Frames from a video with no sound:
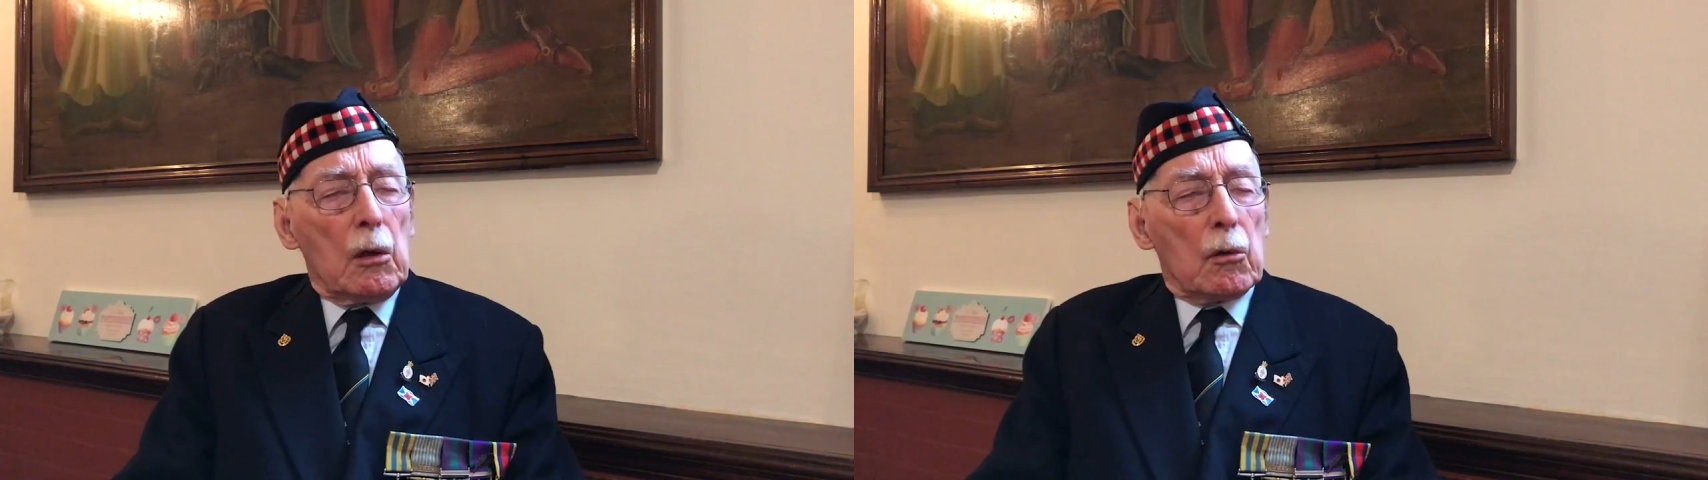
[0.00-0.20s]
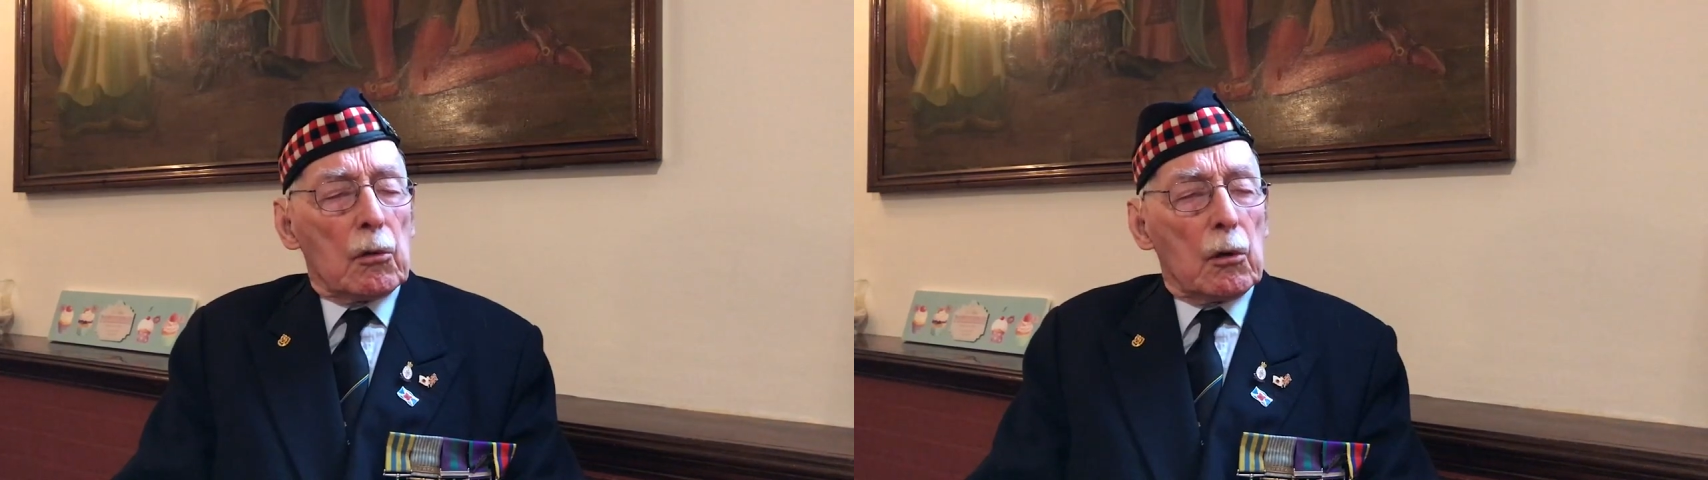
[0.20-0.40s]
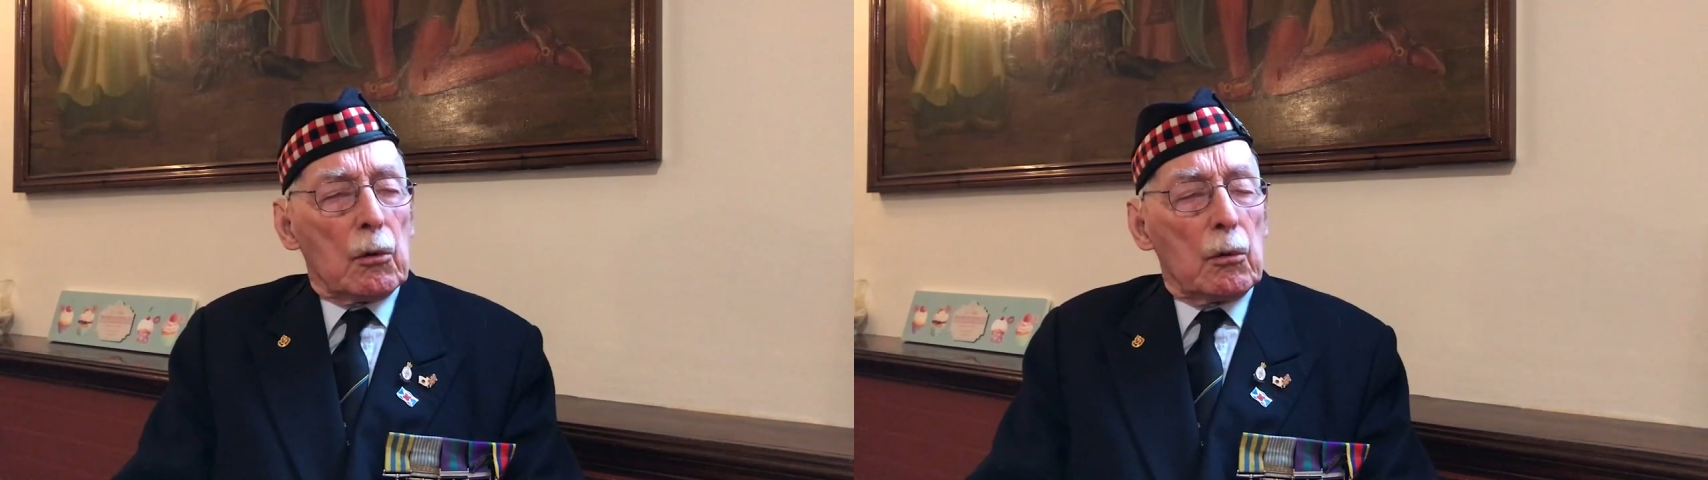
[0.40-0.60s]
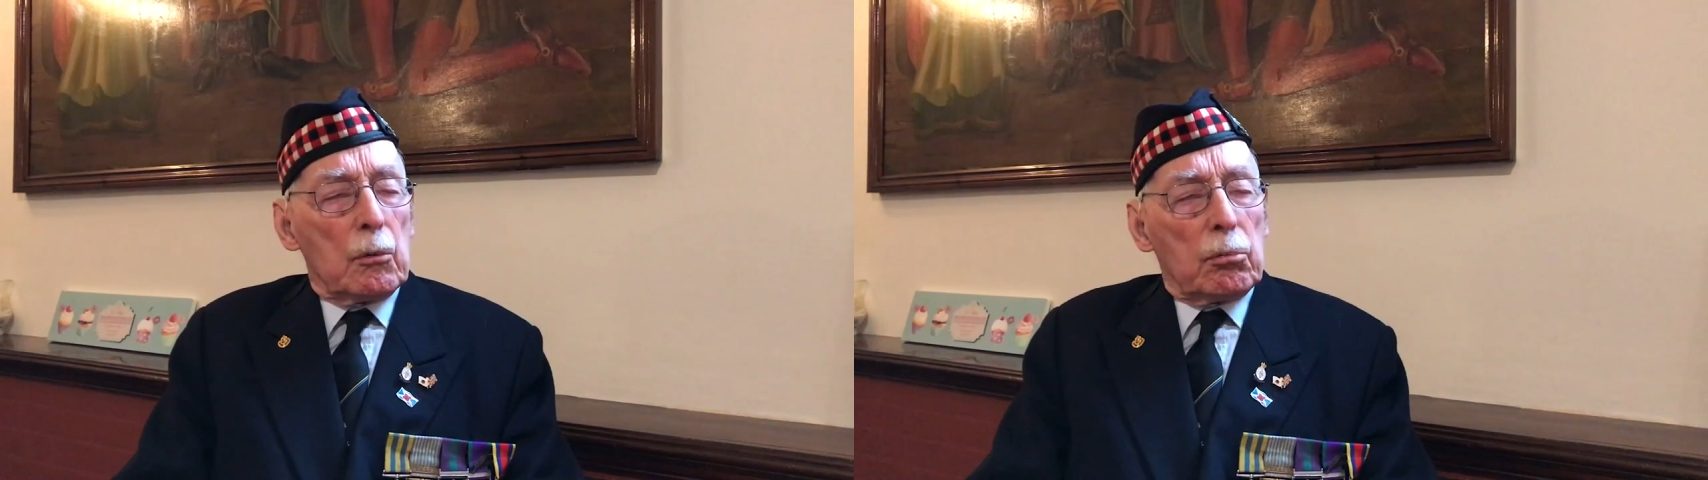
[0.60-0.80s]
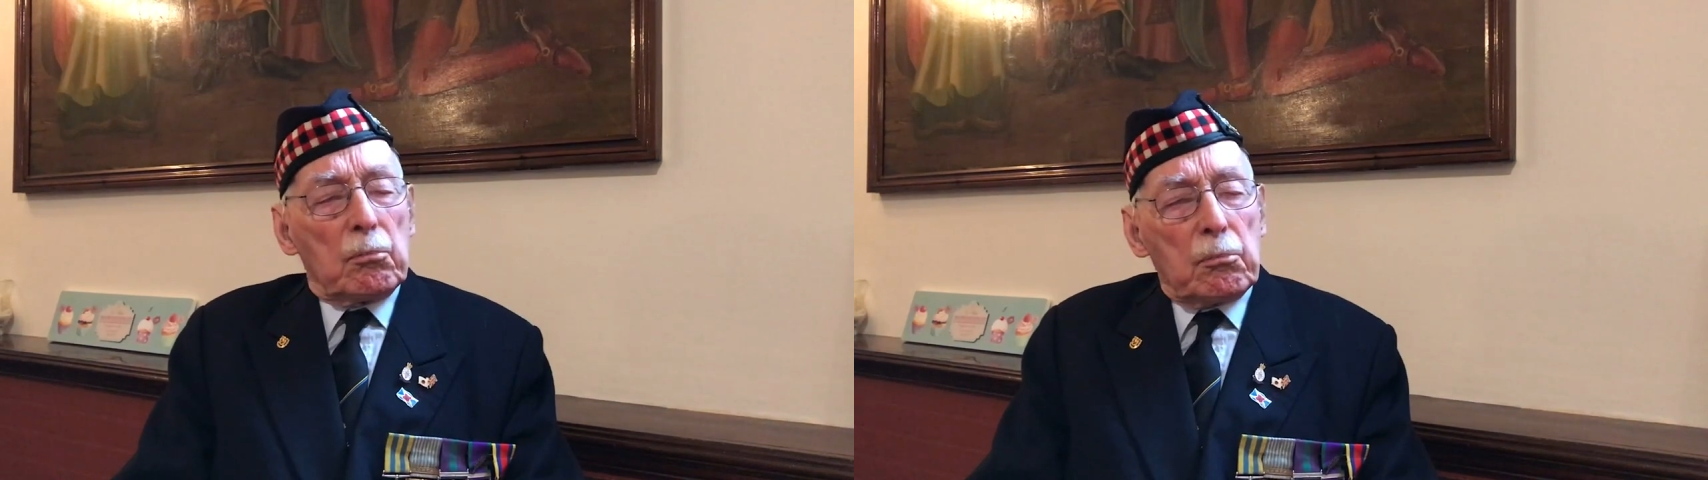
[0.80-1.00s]

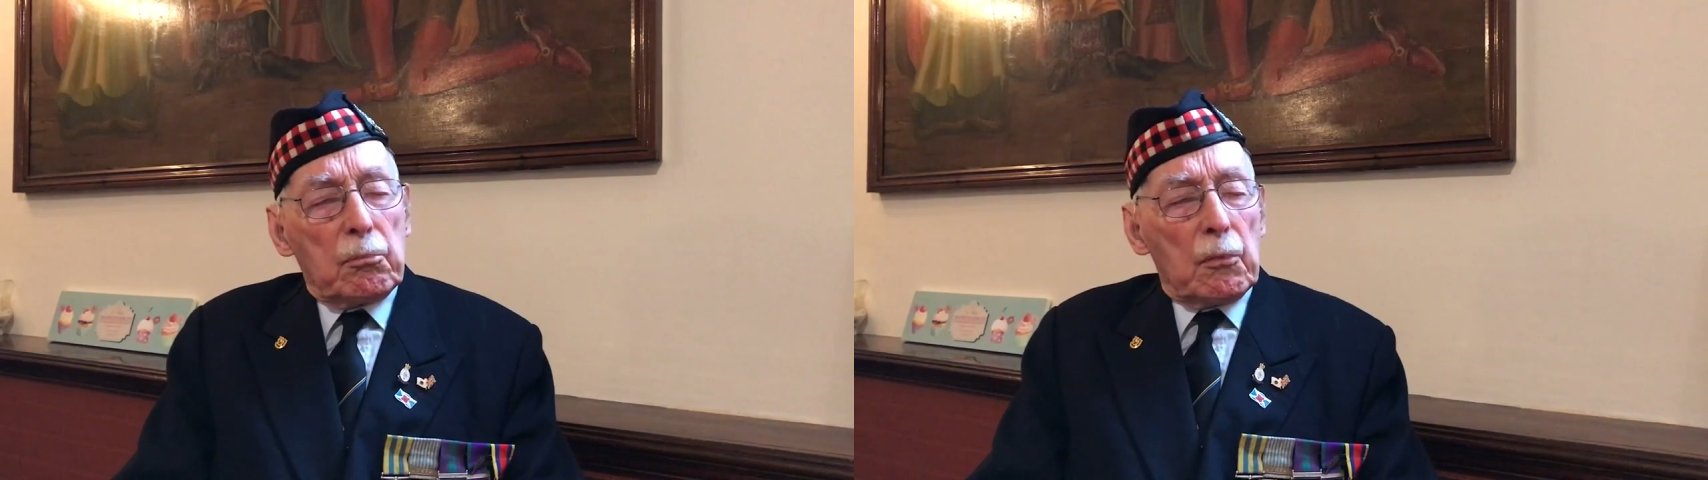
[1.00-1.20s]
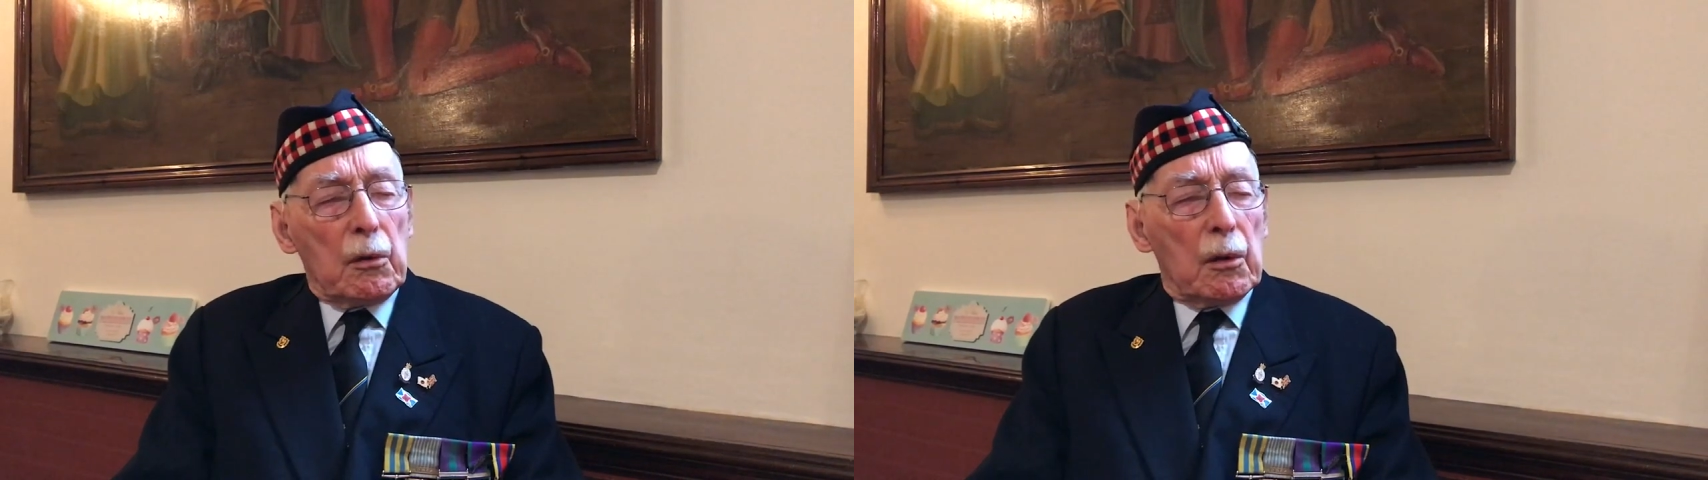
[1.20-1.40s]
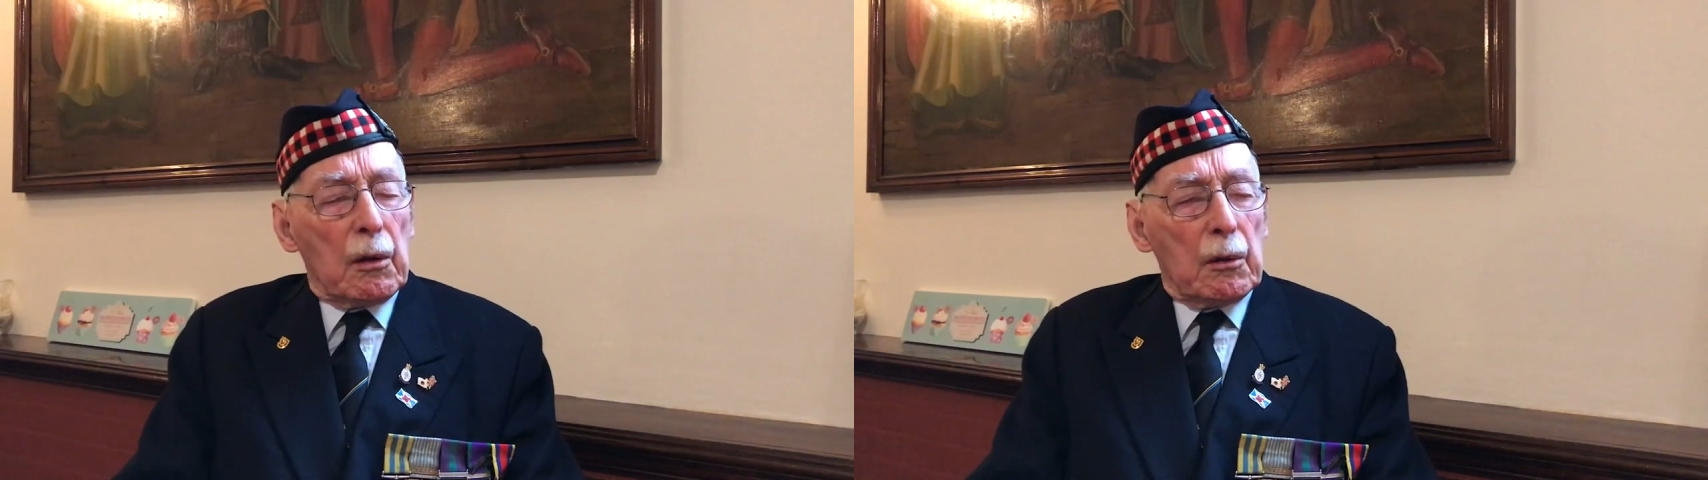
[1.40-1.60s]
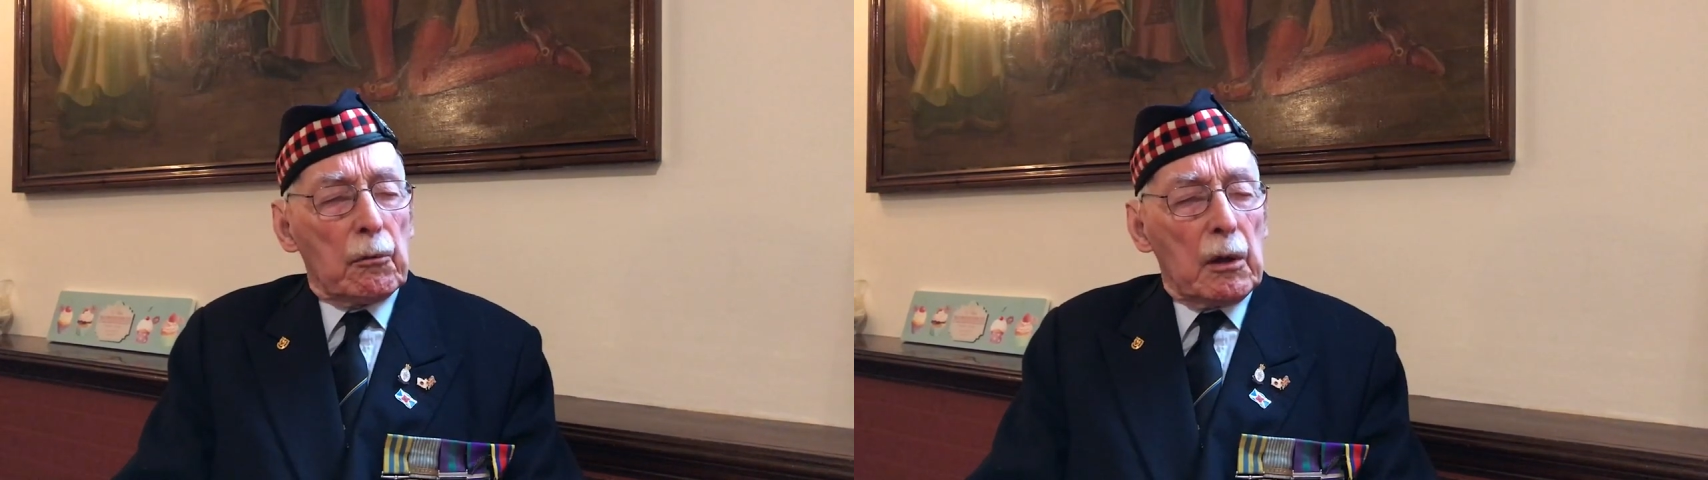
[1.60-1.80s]
so nothing